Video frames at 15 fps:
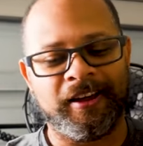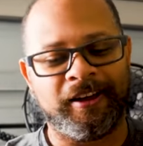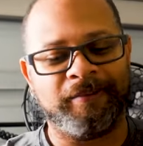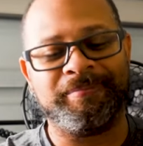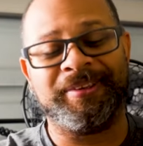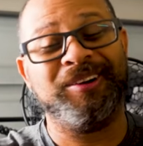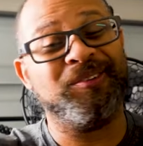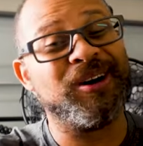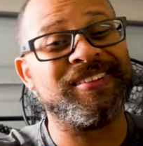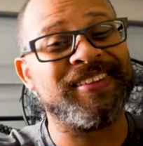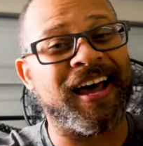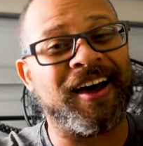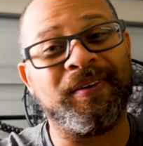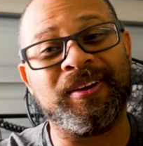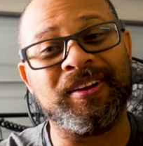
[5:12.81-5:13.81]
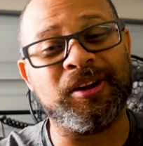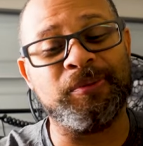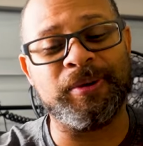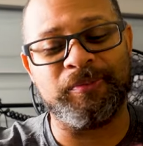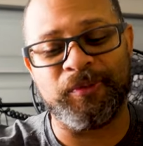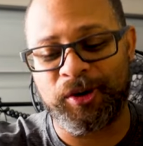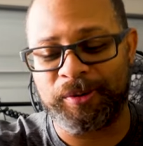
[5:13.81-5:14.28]
It was out a little
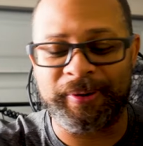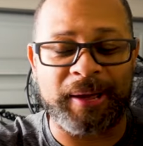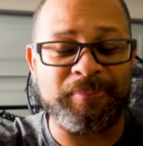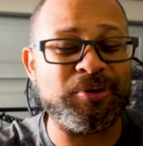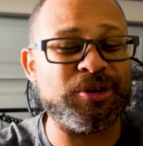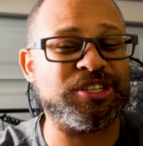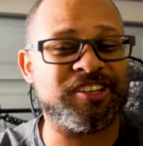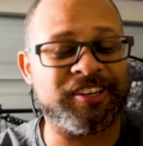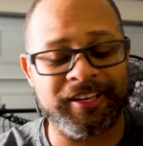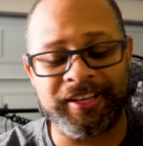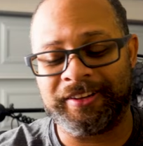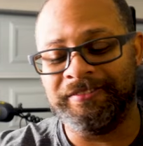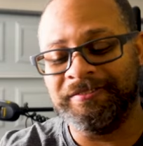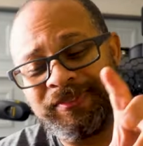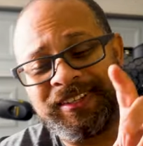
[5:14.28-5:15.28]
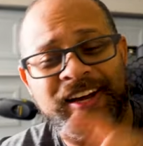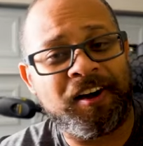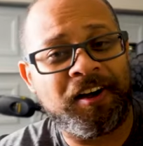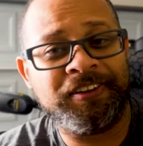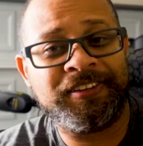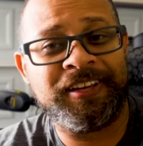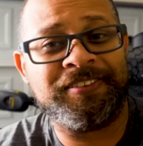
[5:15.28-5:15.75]
bit more, but I pushed it in. The
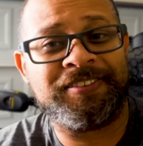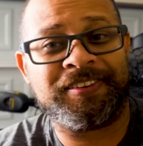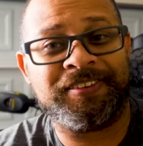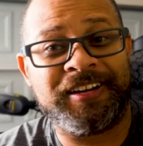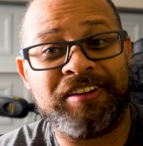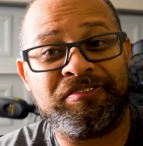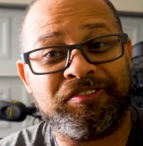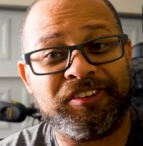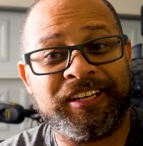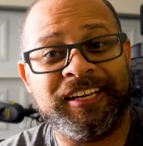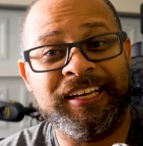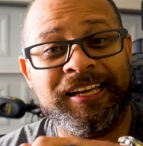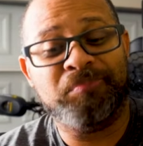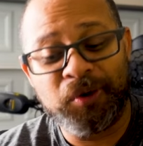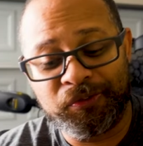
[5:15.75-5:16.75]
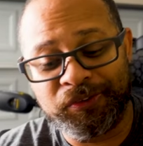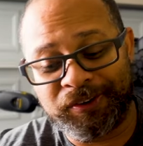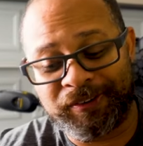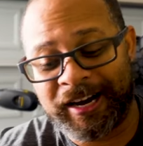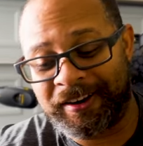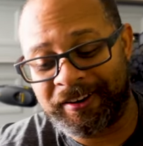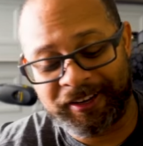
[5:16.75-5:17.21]
contents are definitely moving
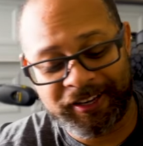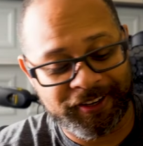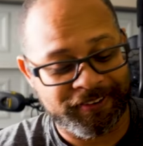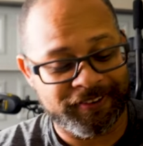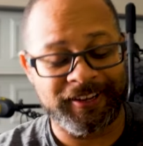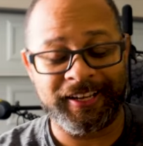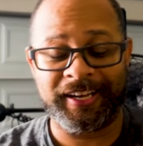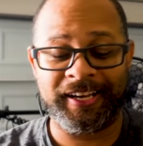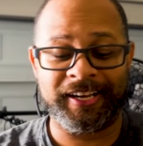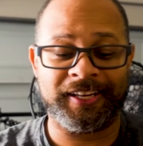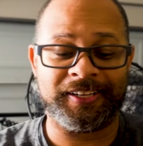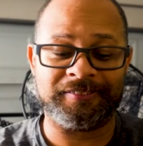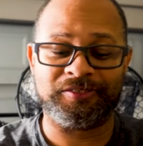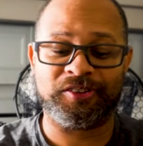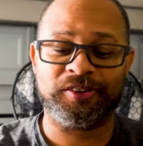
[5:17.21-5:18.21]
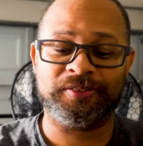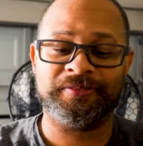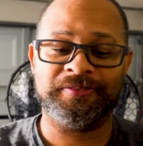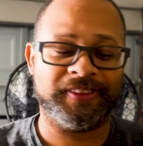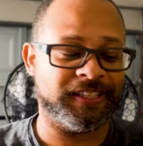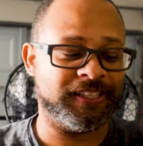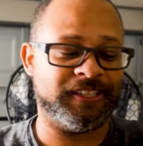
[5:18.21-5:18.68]
around in here, and
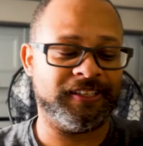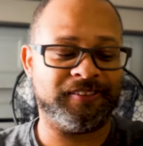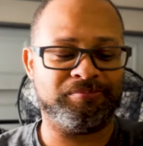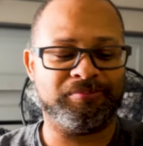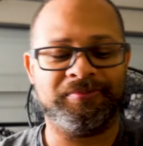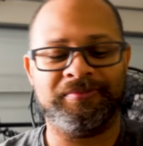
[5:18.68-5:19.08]
the